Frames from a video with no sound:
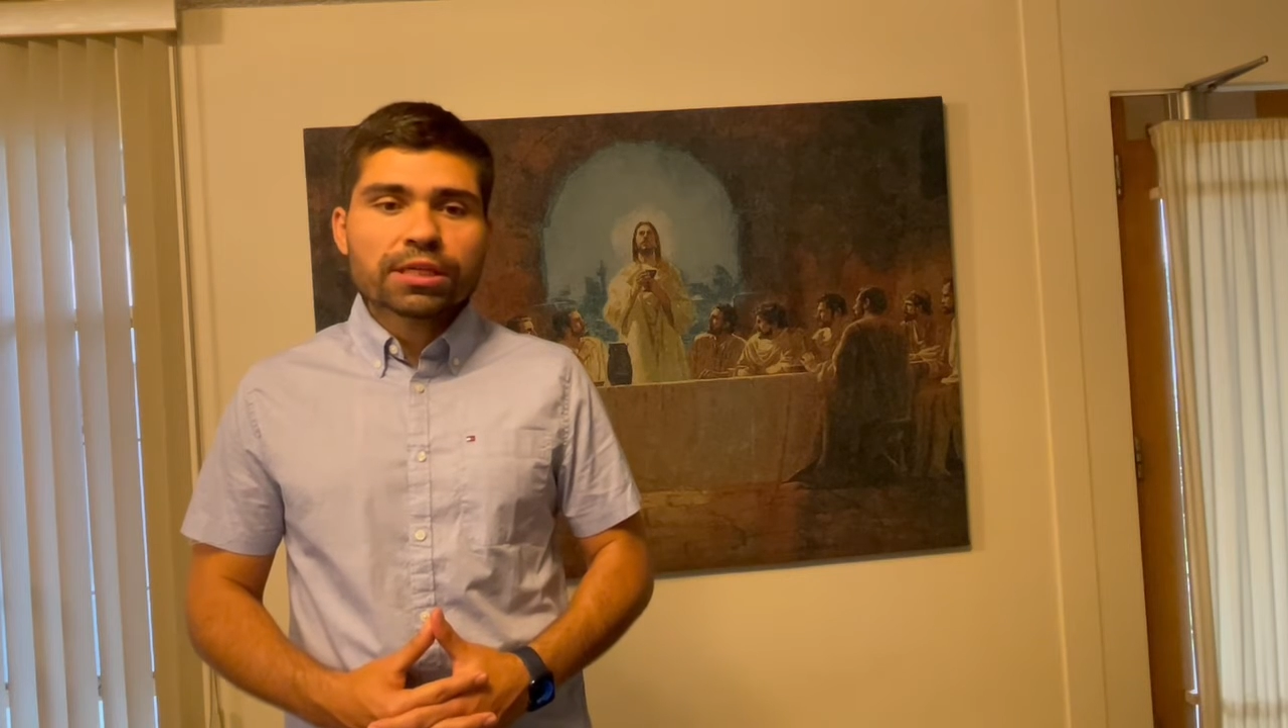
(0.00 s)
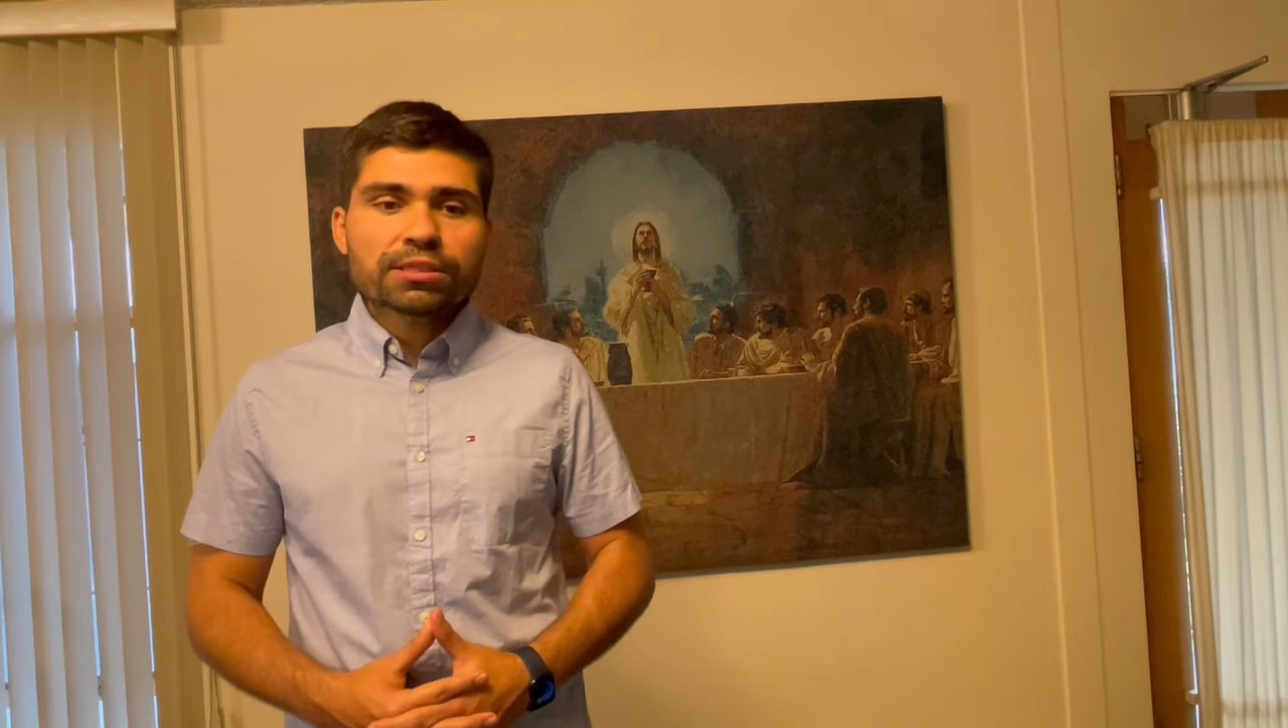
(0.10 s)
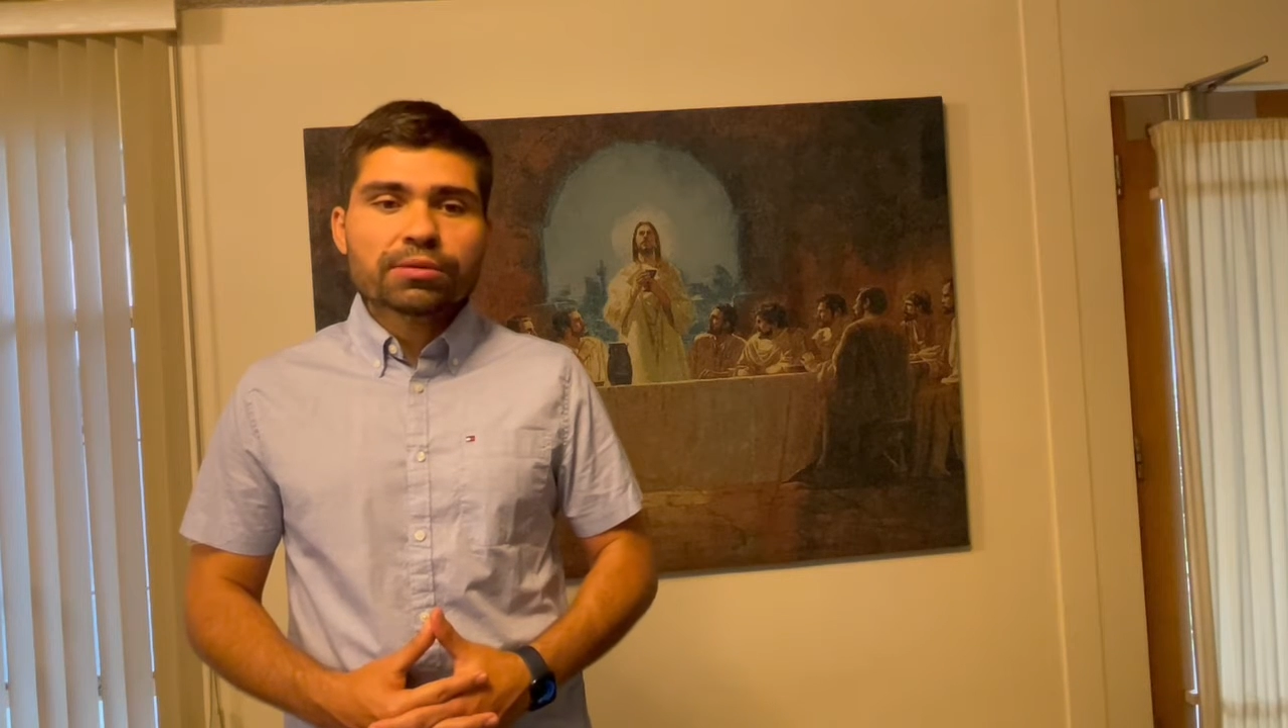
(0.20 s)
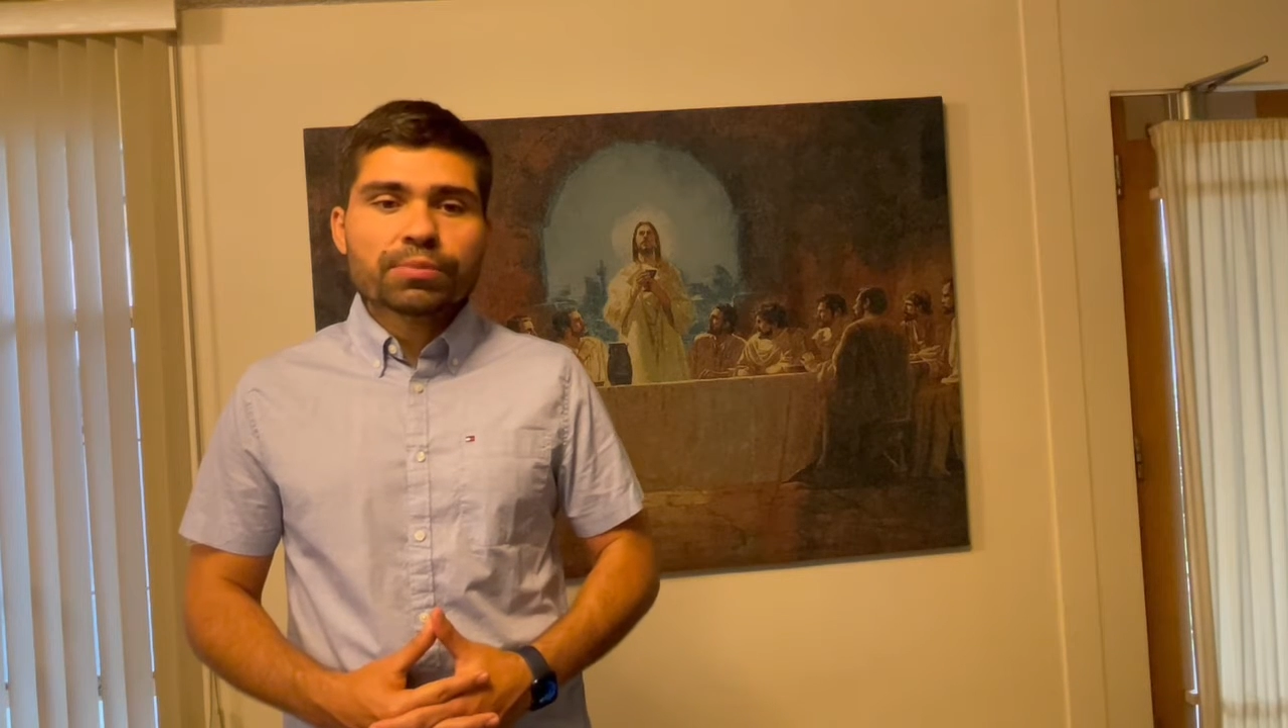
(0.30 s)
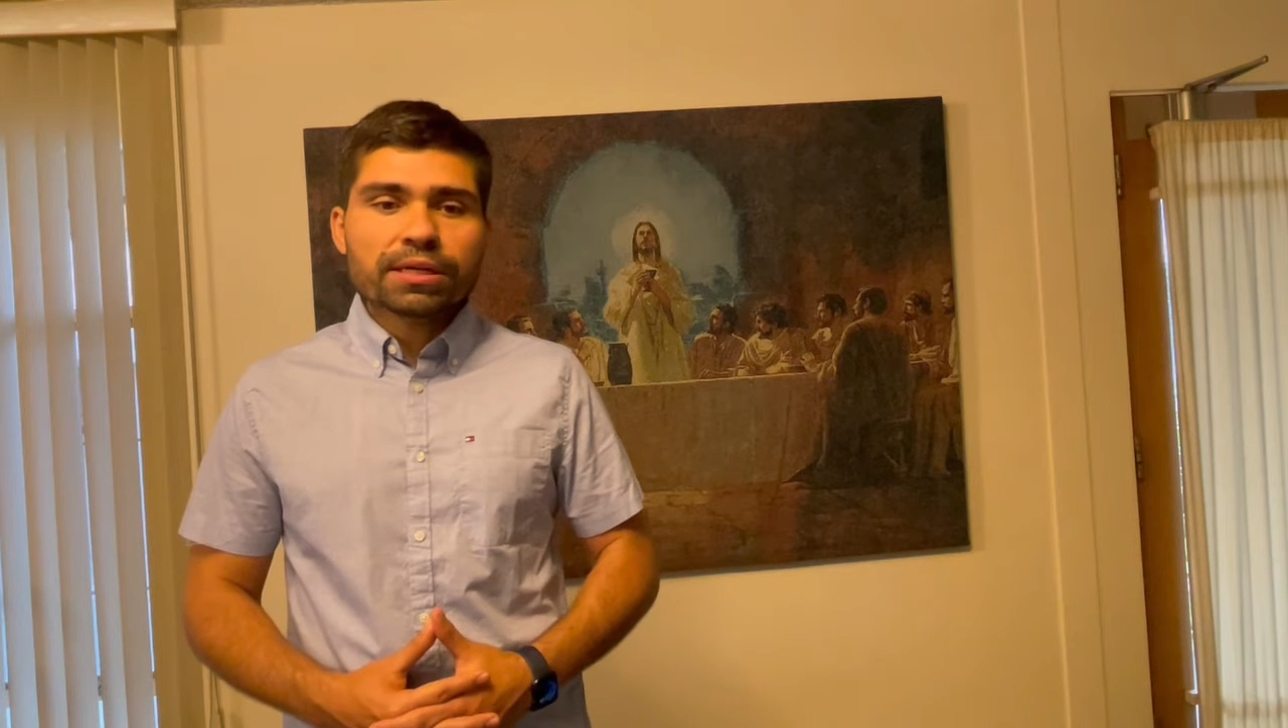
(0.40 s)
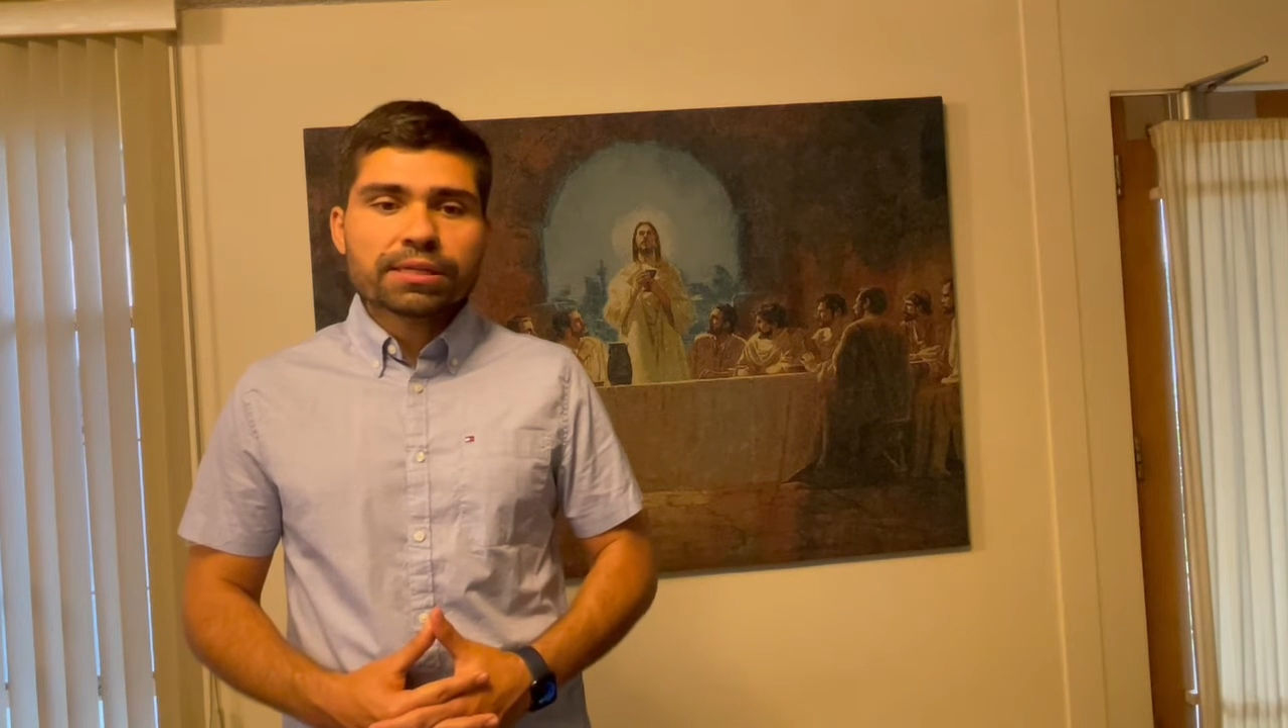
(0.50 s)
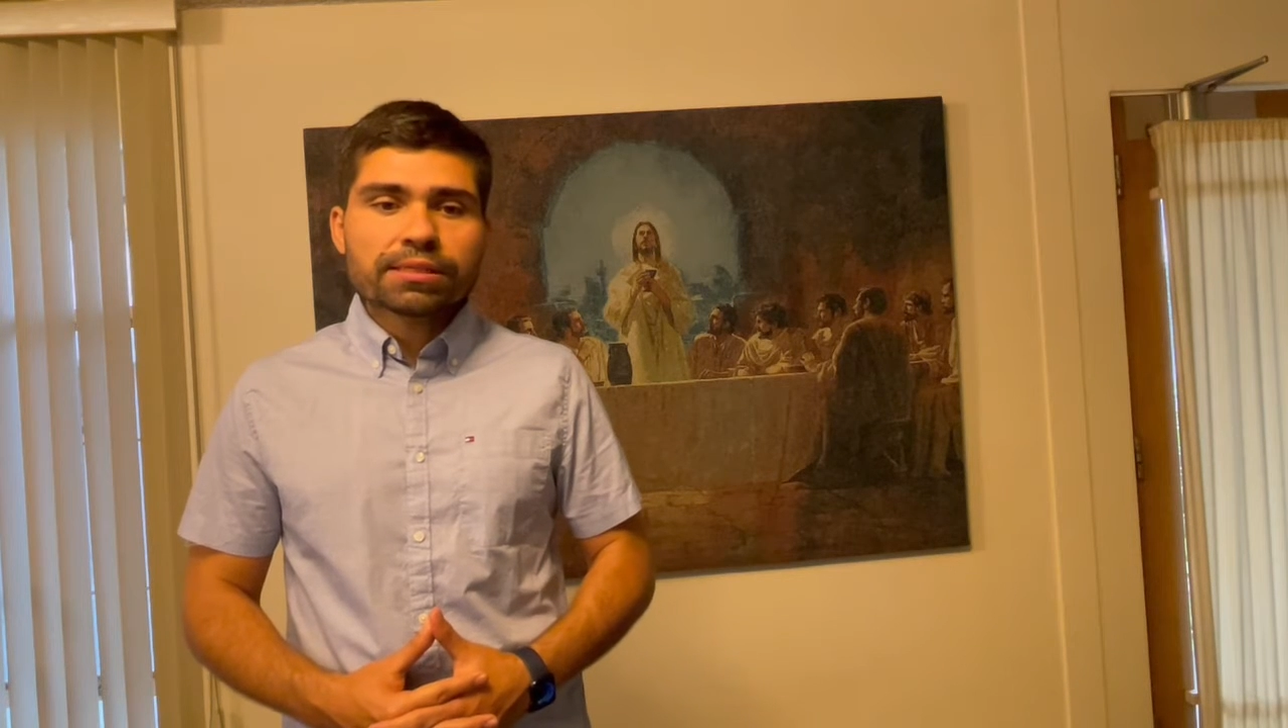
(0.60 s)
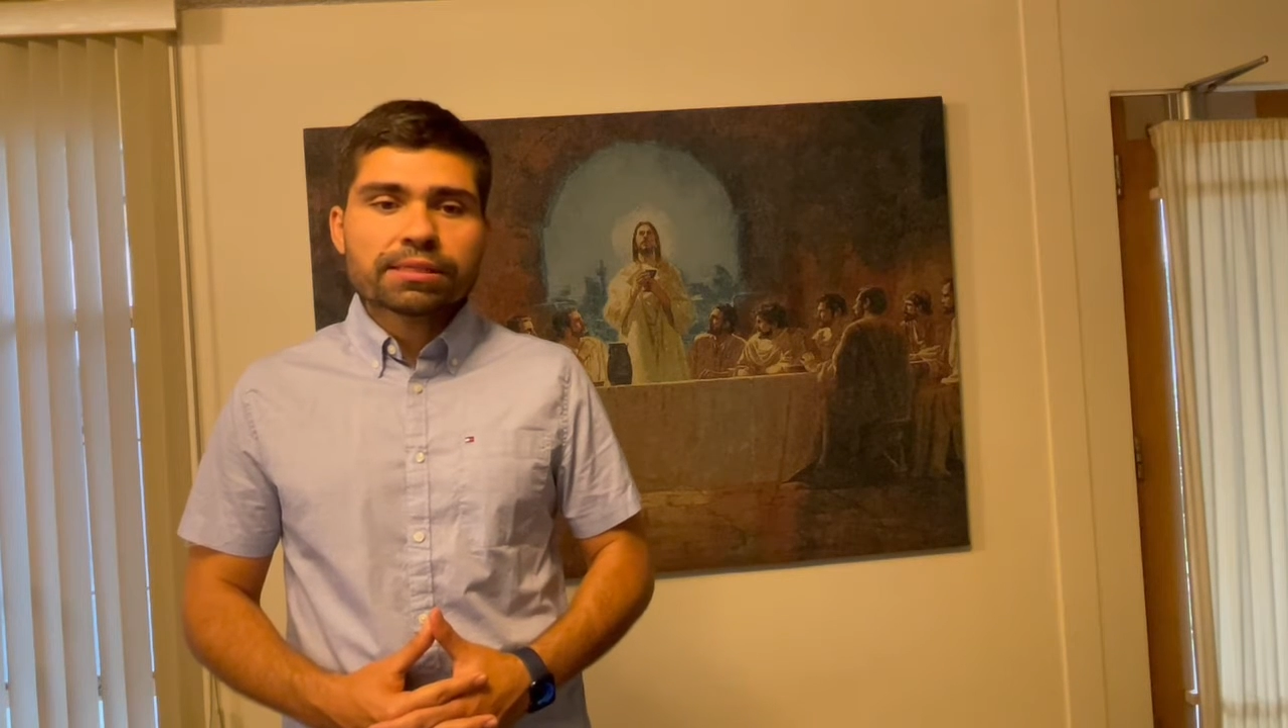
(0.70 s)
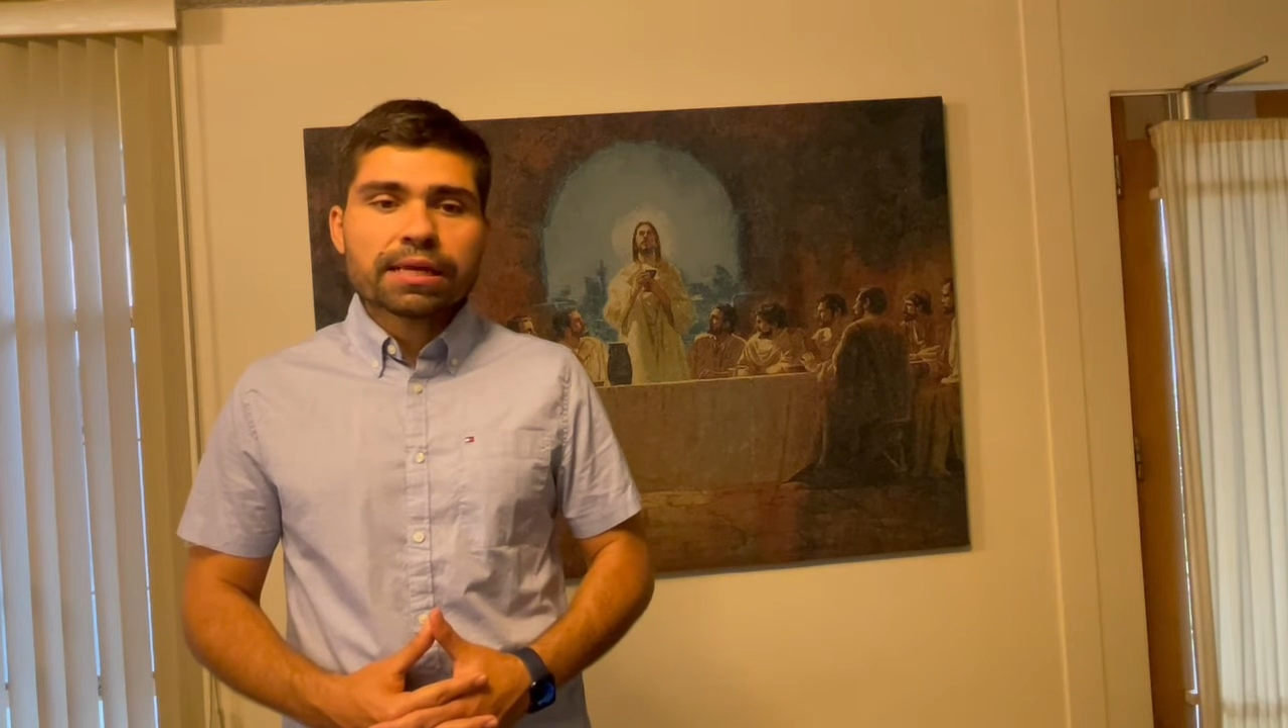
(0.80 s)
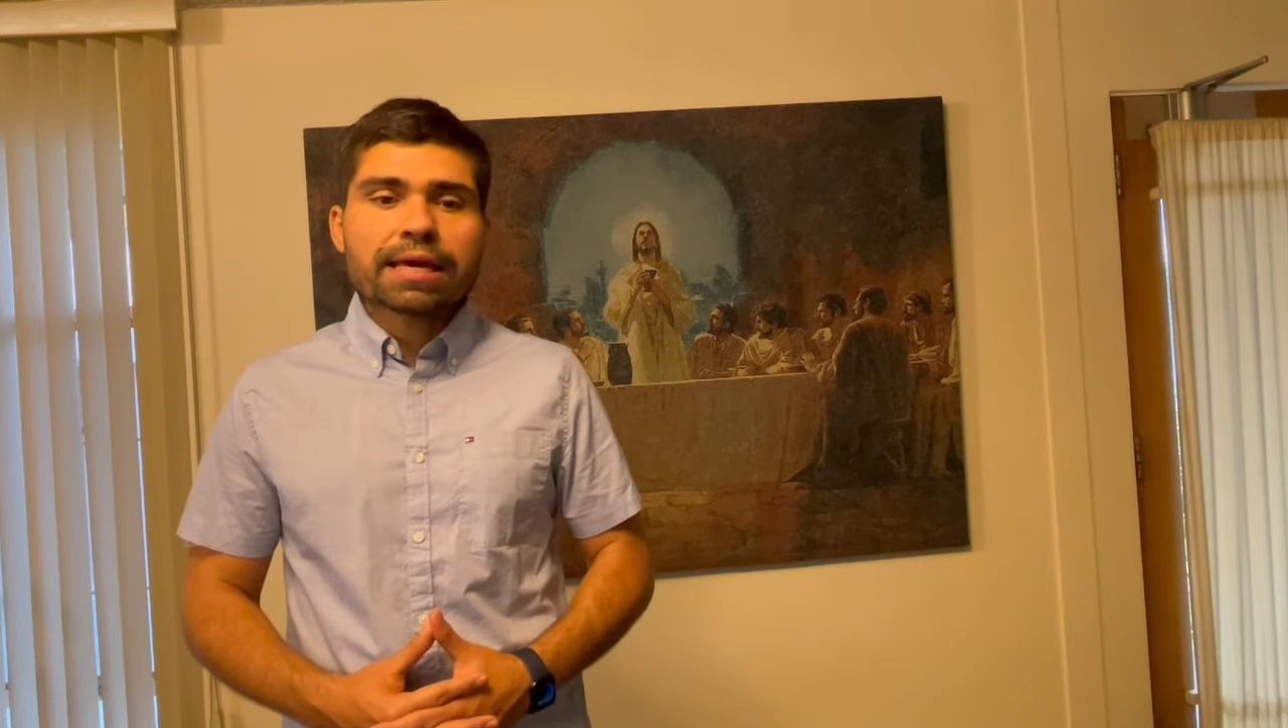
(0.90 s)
in their midst